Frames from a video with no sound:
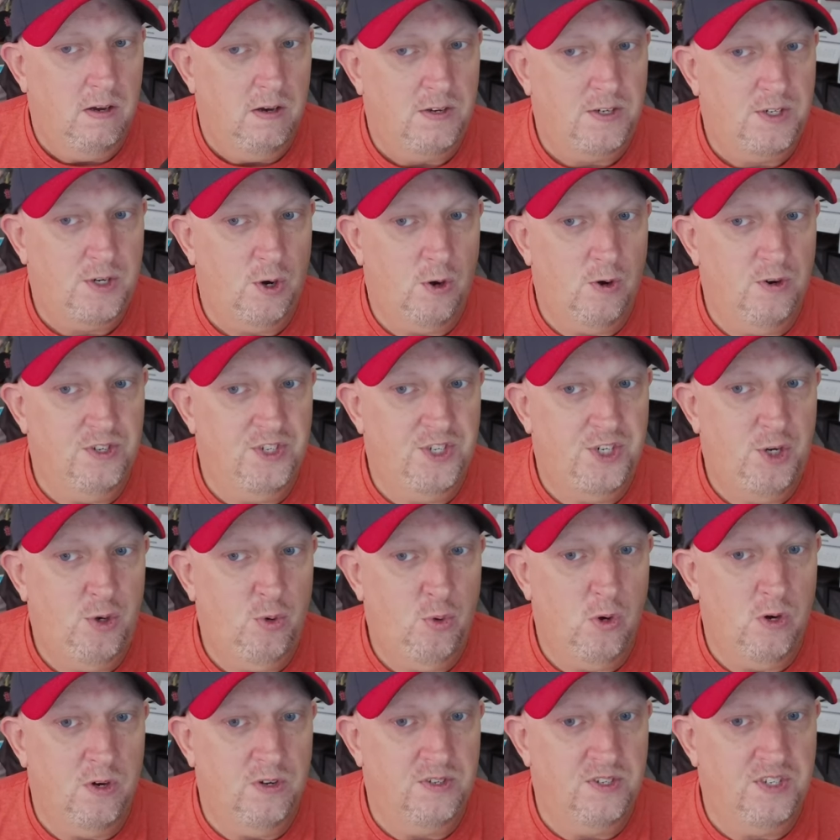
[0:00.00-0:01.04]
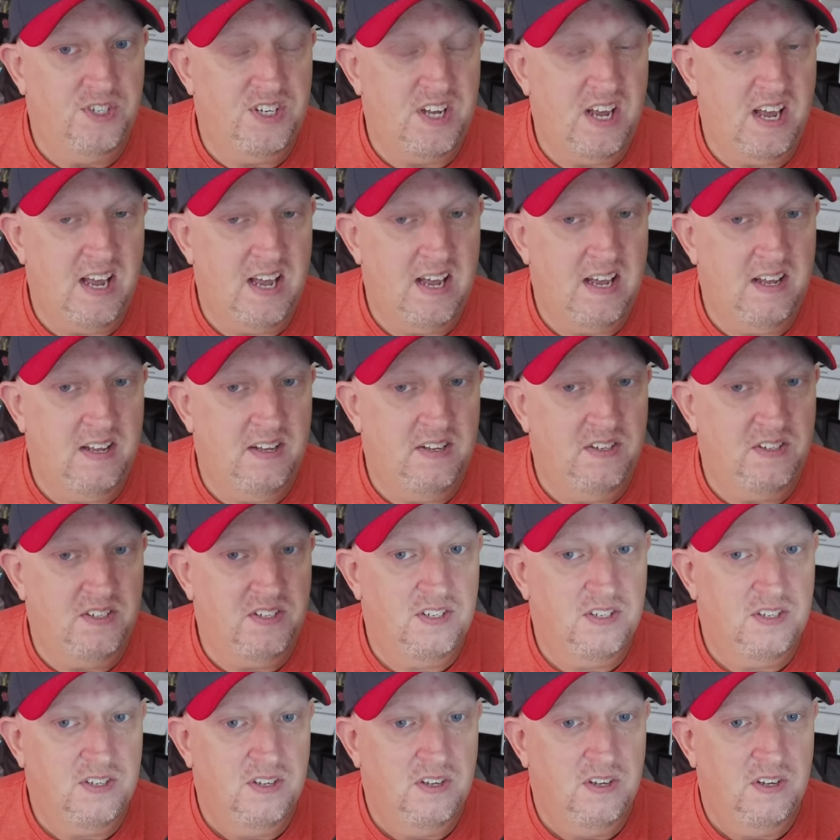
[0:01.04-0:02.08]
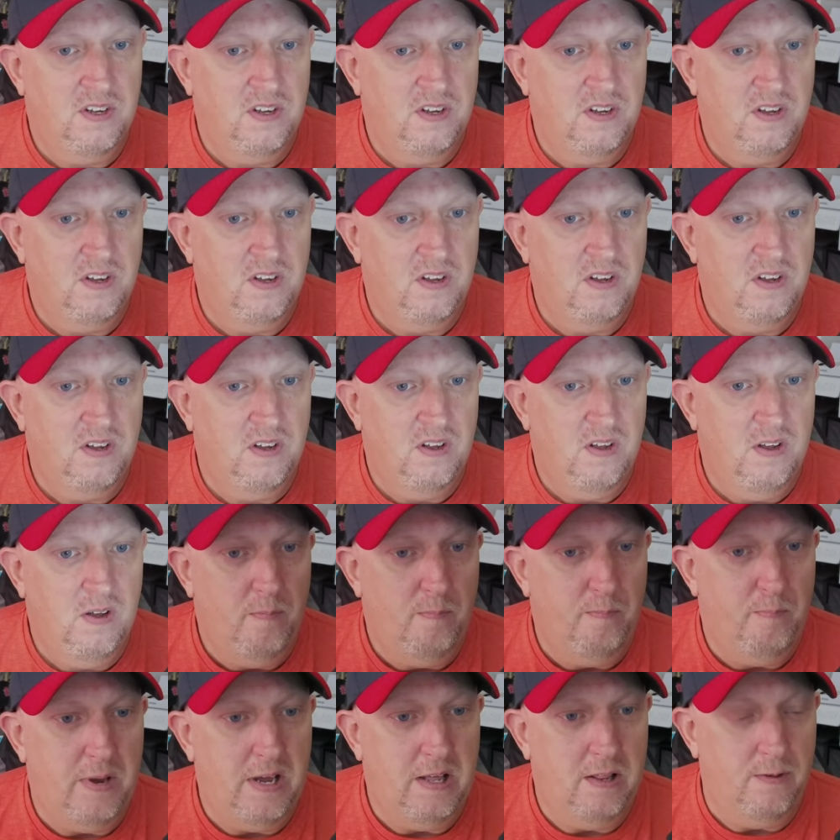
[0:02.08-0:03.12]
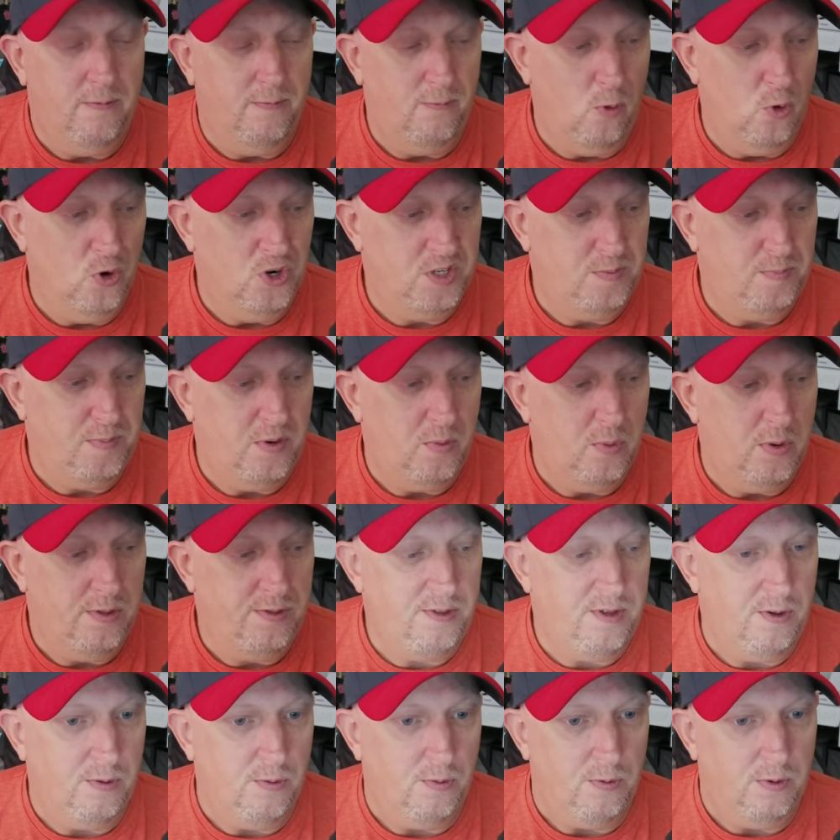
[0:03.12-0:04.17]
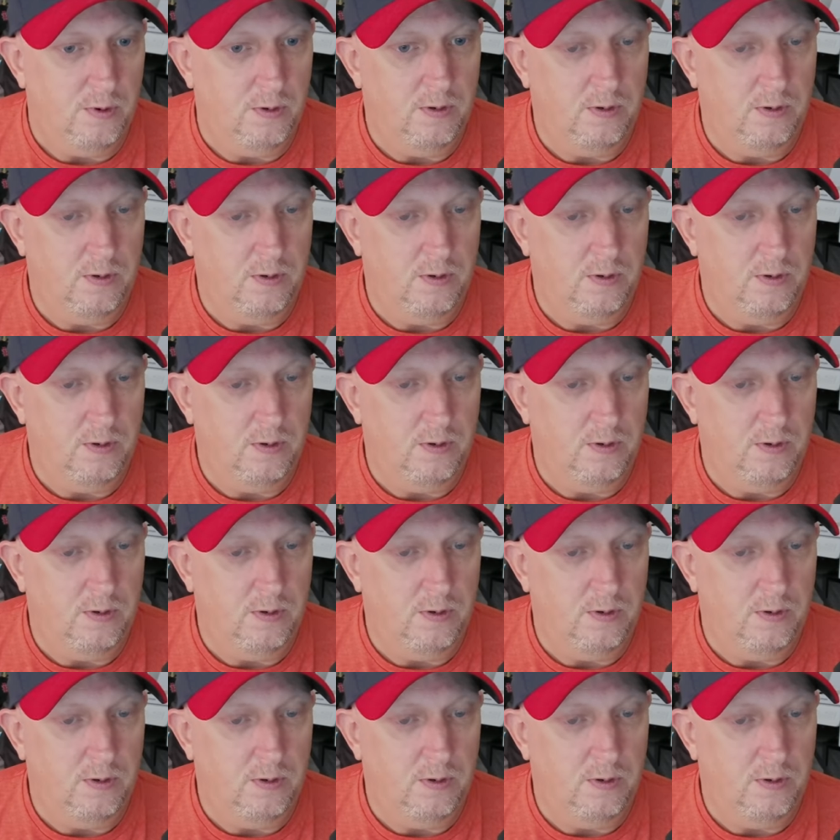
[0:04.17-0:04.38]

turns to her and says, May the force be with you.